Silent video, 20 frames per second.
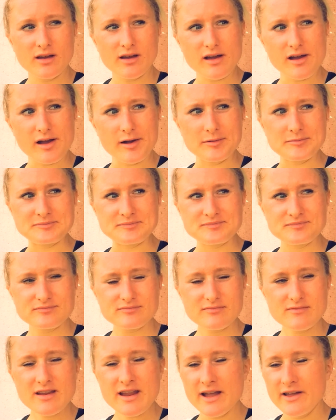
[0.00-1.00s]
And
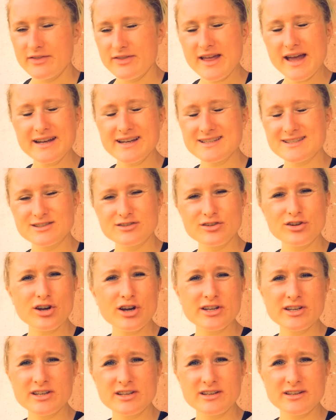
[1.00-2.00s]
that it's
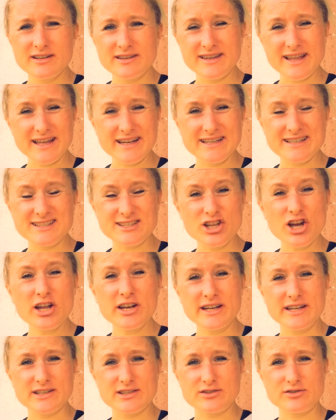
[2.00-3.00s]

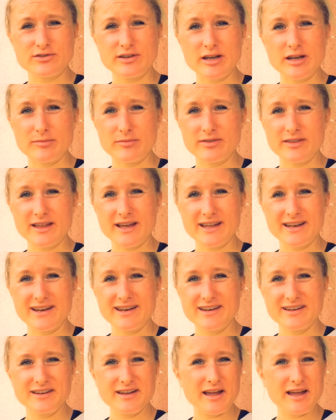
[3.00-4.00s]
not extreme, that
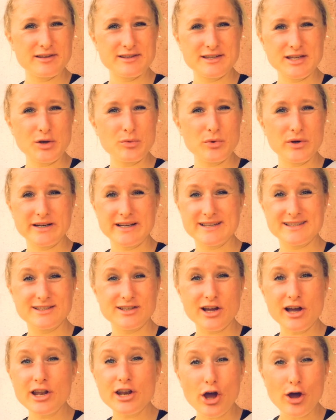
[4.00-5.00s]
someone is
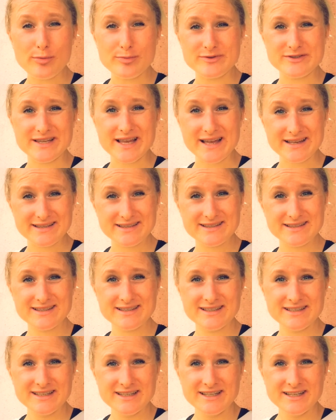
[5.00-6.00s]
not obsessed